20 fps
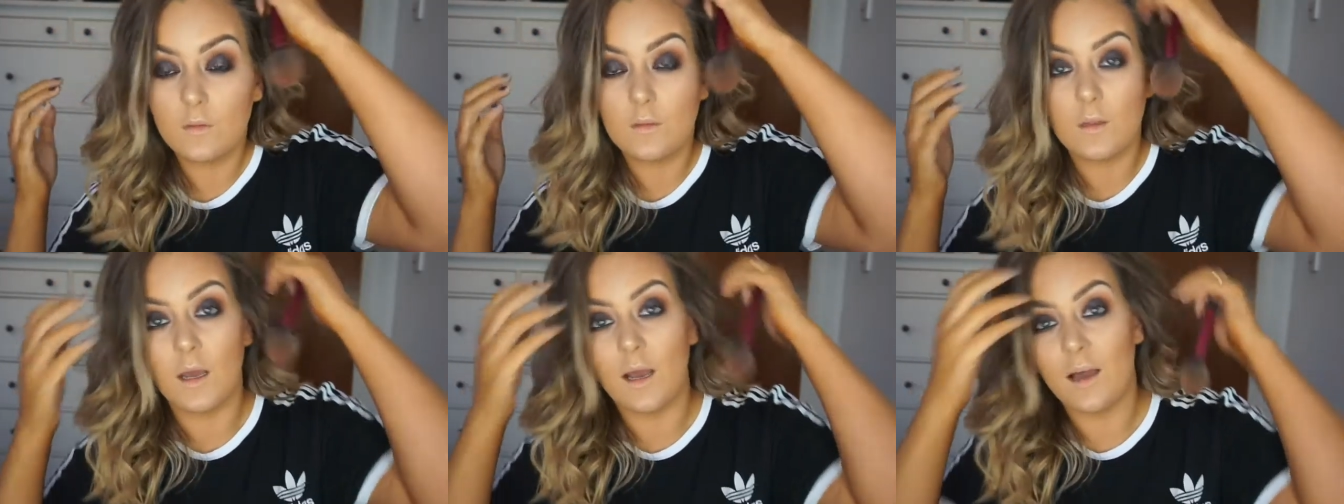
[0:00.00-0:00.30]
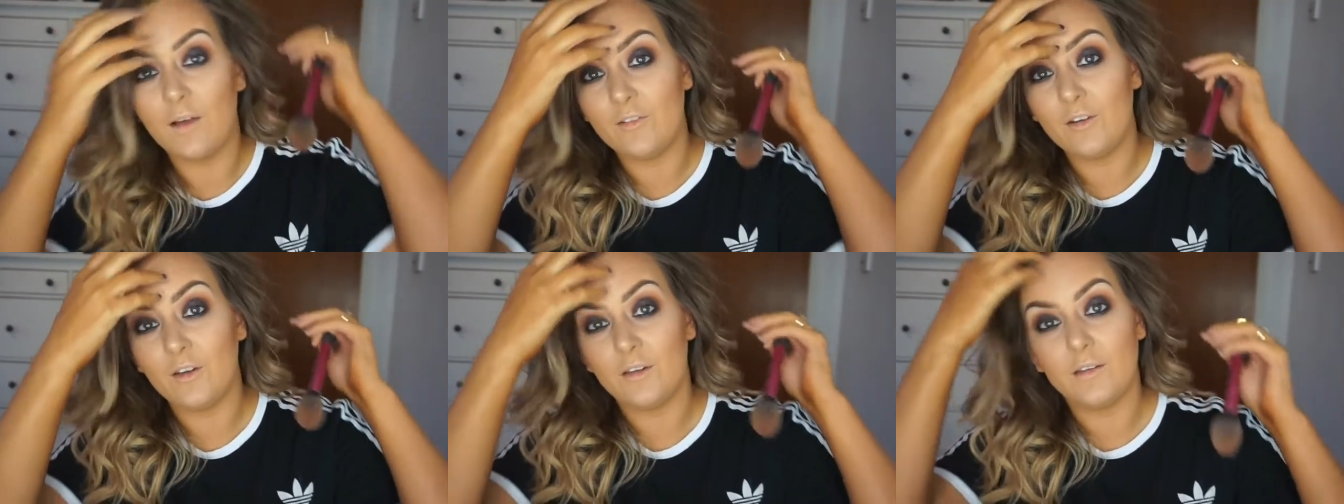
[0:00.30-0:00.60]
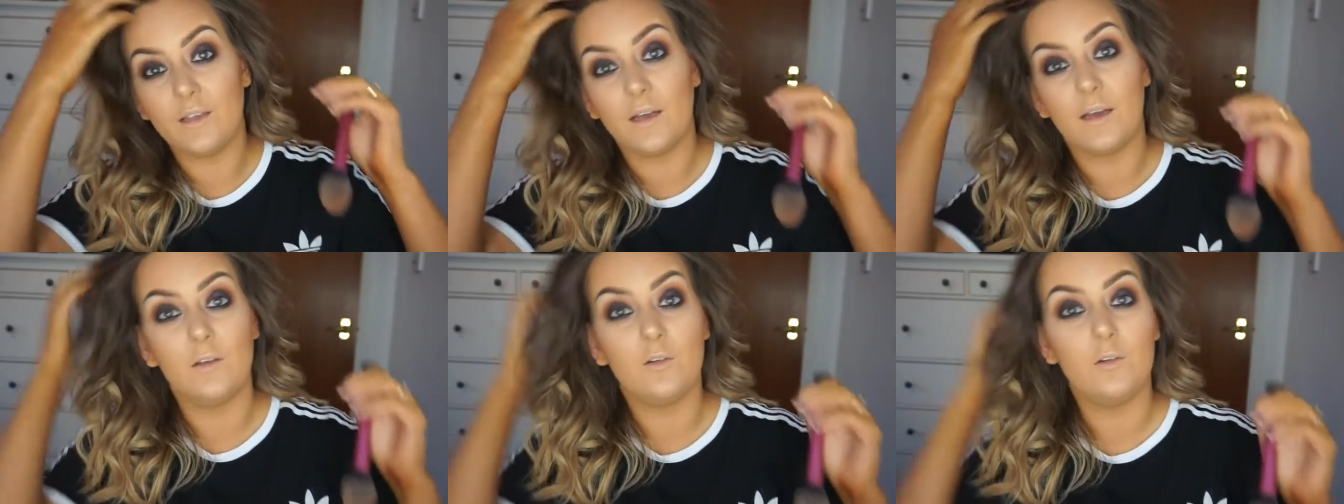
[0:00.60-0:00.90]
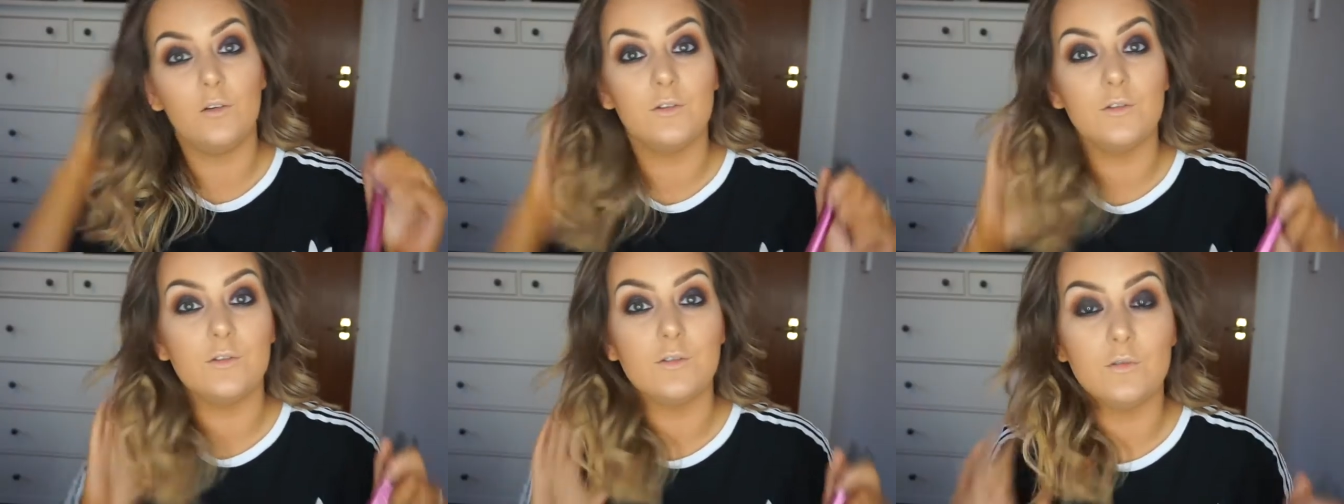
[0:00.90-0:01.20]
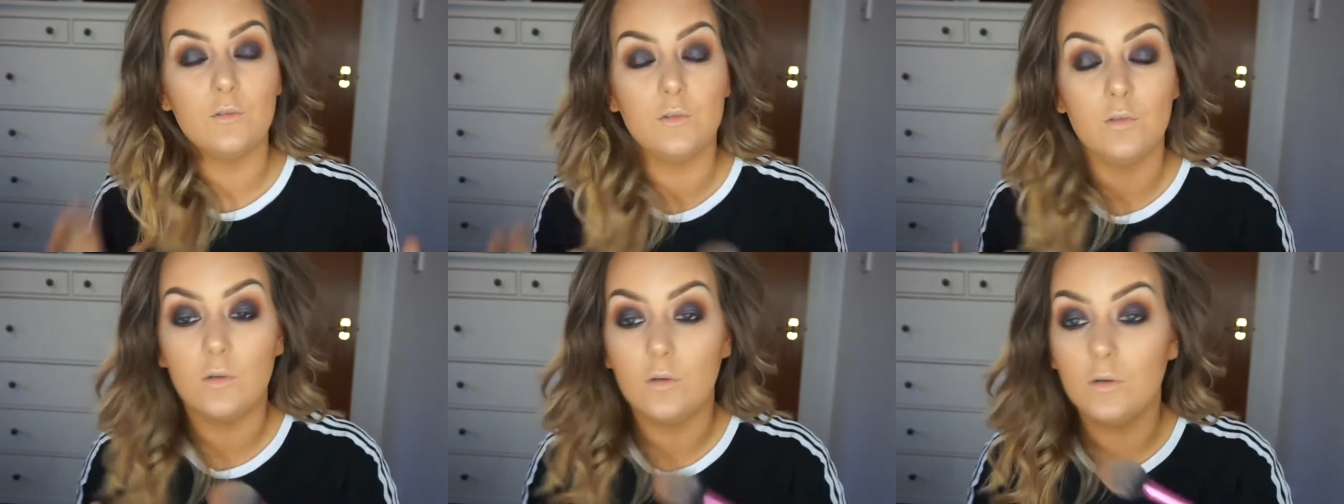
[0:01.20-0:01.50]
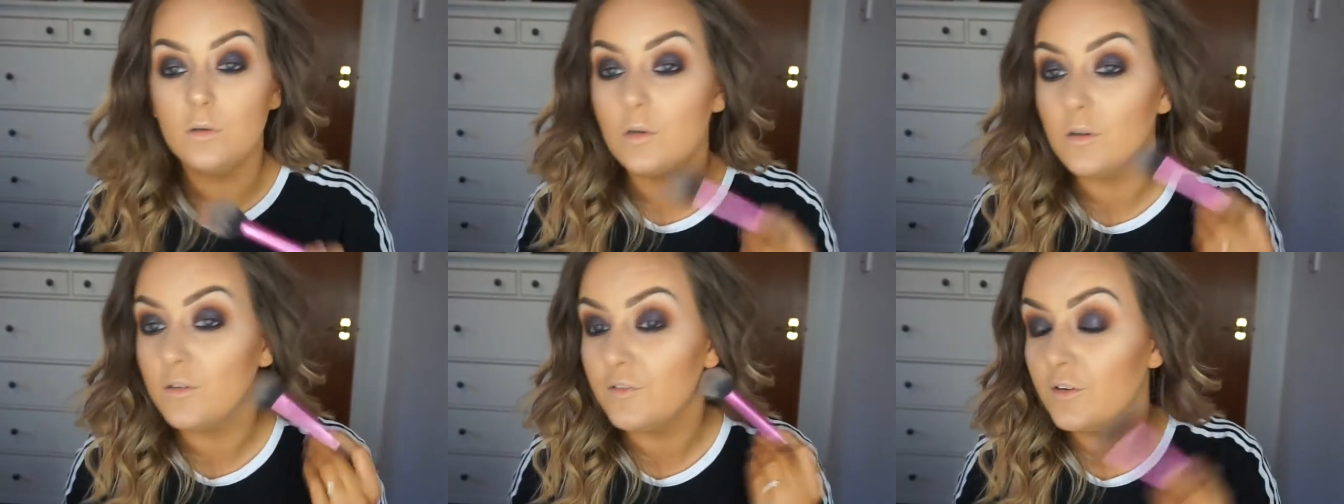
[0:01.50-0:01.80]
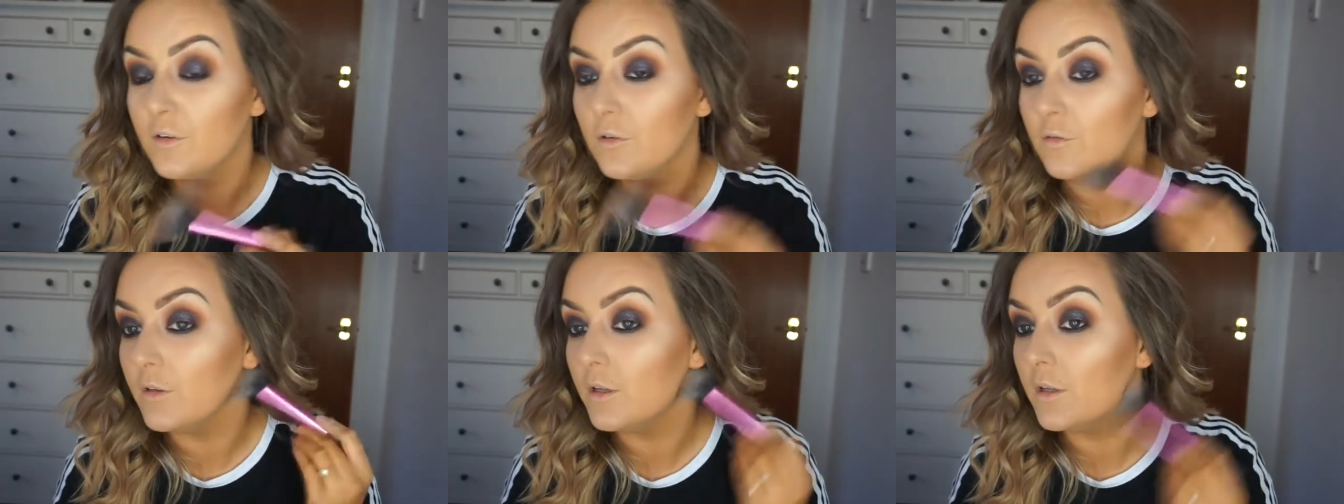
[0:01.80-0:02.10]
I haven't had tan on in so long, I
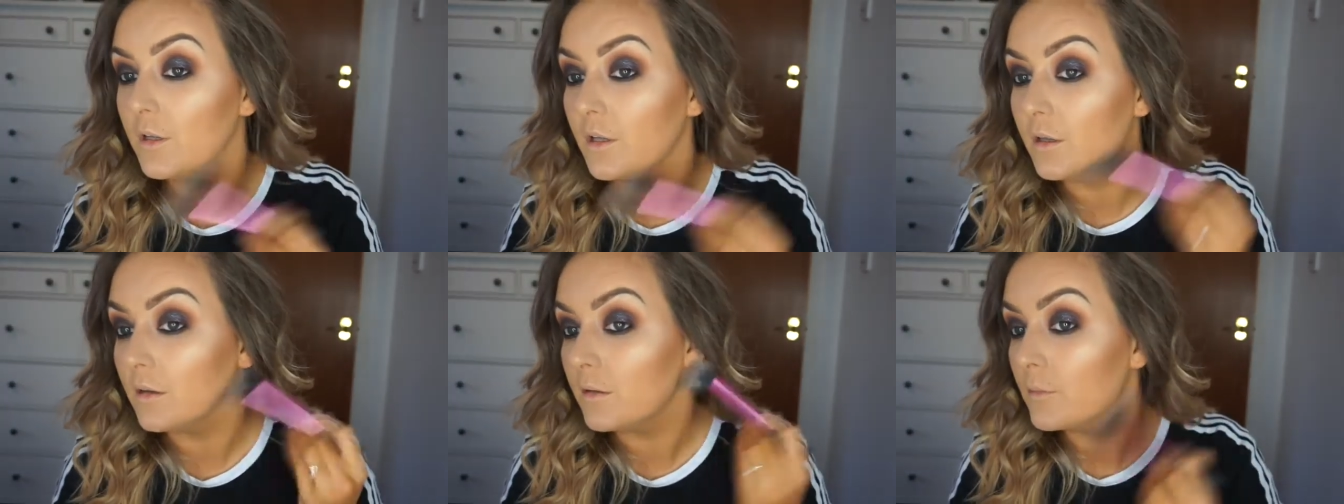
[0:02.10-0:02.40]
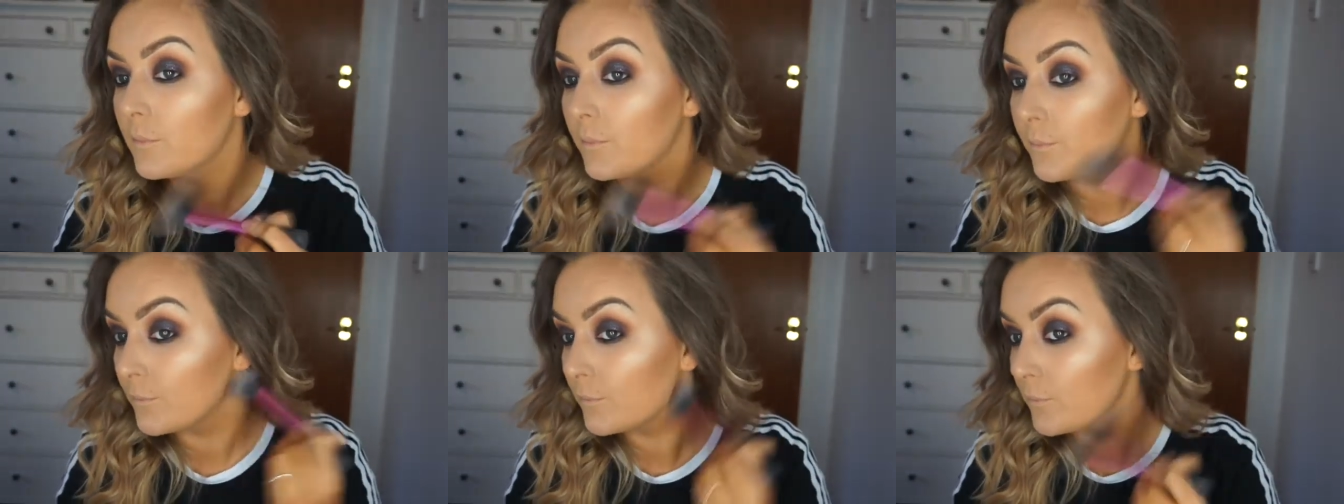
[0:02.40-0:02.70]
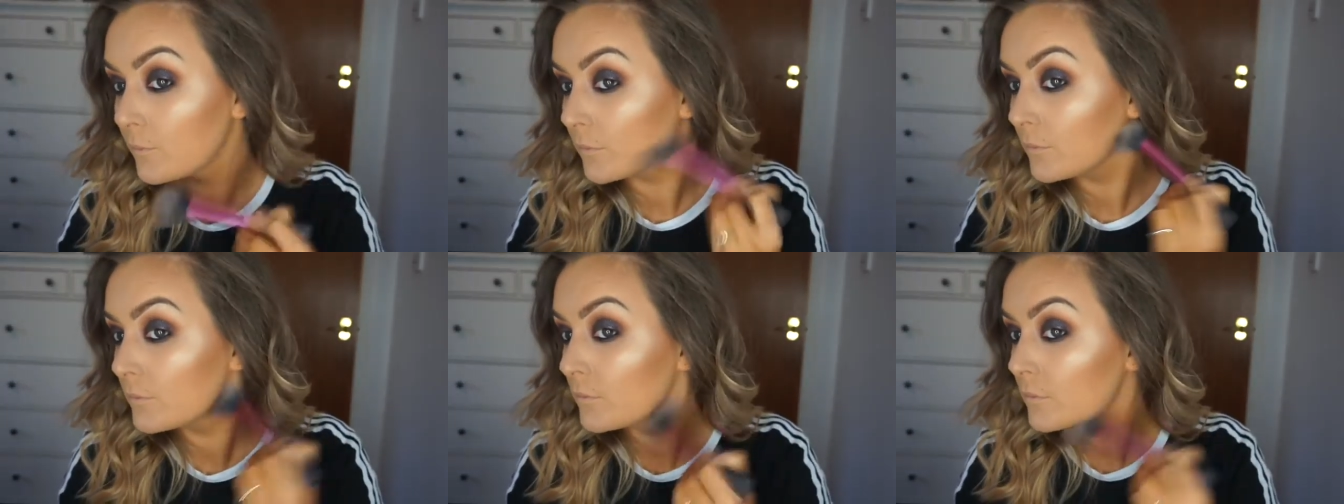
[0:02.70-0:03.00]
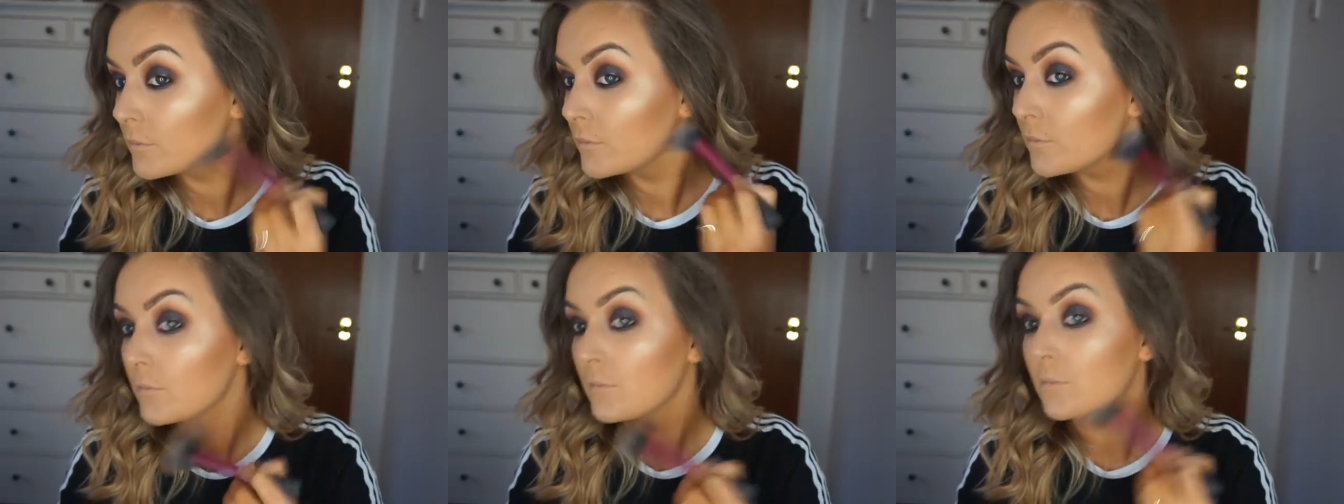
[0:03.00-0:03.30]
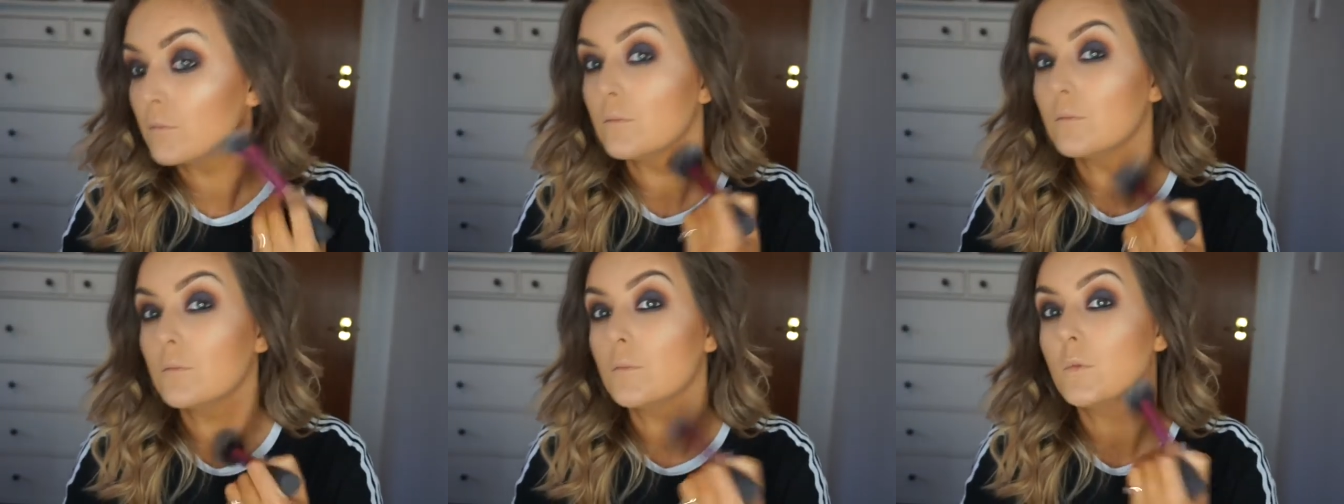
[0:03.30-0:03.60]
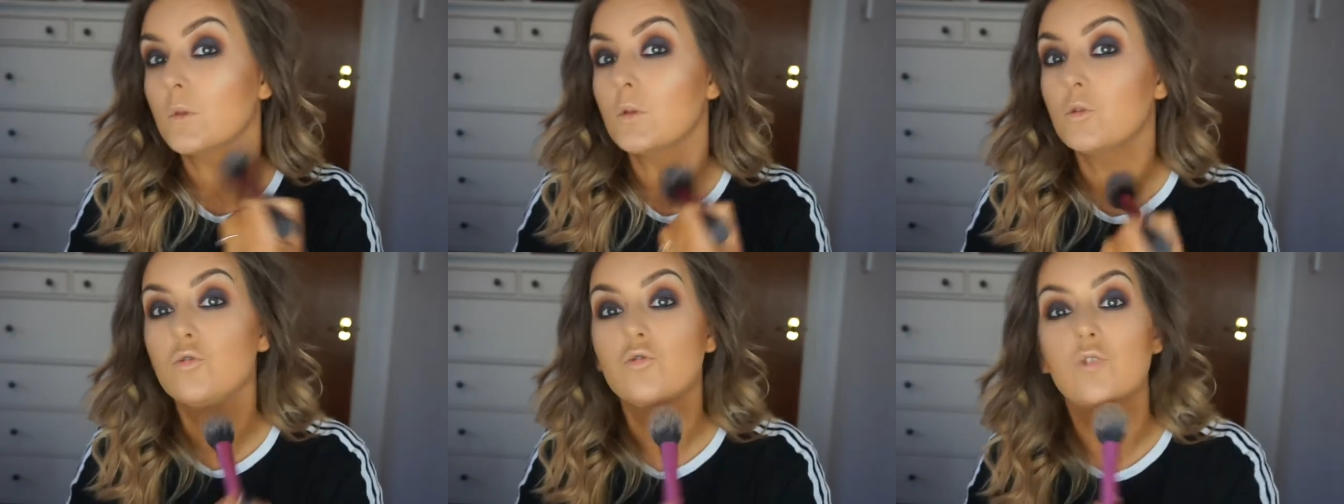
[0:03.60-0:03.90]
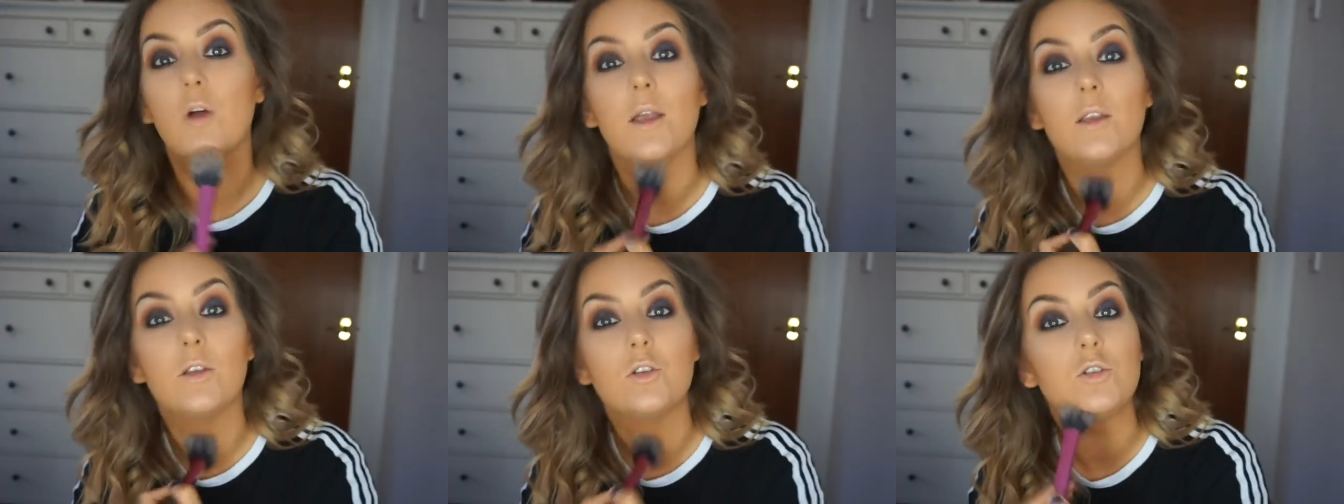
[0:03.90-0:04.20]
feel really
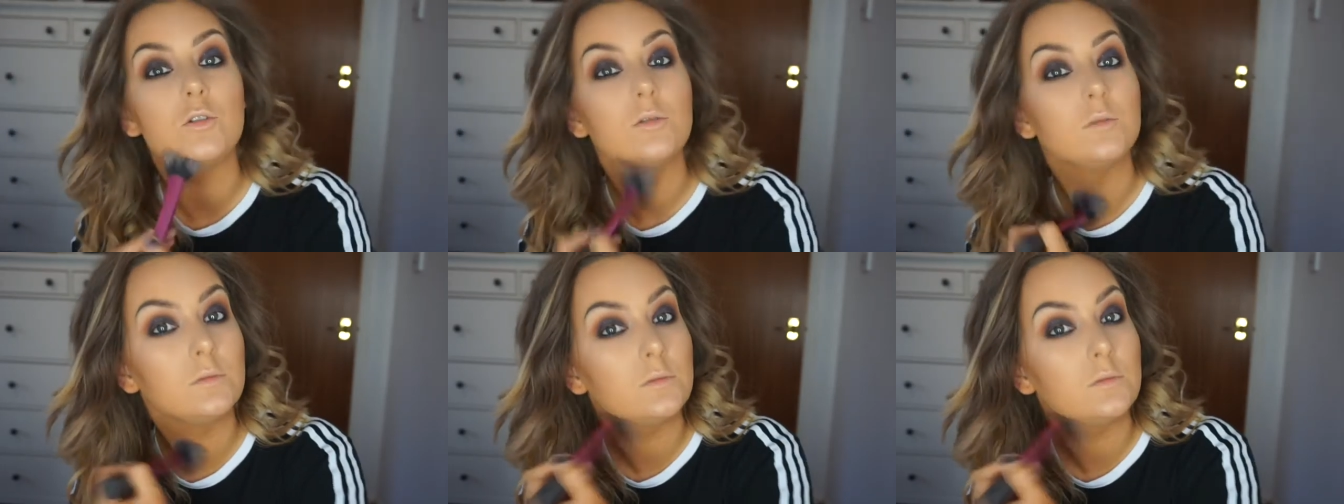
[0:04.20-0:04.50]
strange.